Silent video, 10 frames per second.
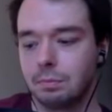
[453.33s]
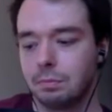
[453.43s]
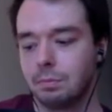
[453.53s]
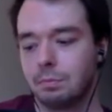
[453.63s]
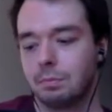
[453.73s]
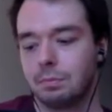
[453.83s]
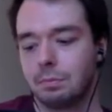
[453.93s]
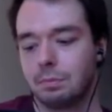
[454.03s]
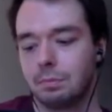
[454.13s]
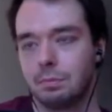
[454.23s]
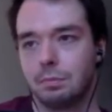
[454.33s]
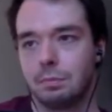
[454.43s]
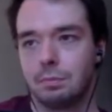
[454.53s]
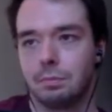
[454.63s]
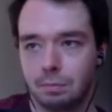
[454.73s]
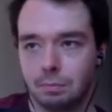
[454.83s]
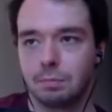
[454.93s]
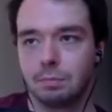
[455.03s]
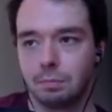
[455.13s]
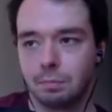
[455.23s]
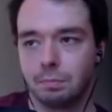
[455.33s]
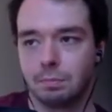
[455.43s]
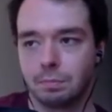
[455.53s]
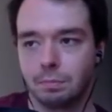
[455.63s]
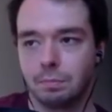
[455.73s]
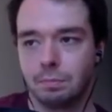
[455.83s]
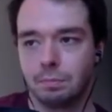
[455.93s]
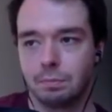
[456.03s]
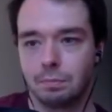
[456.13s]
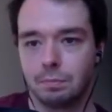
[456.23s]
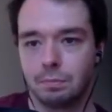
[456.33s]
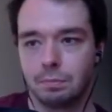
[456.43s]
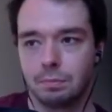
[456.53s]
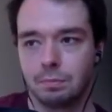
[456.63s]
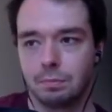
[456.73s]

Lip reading: (silent)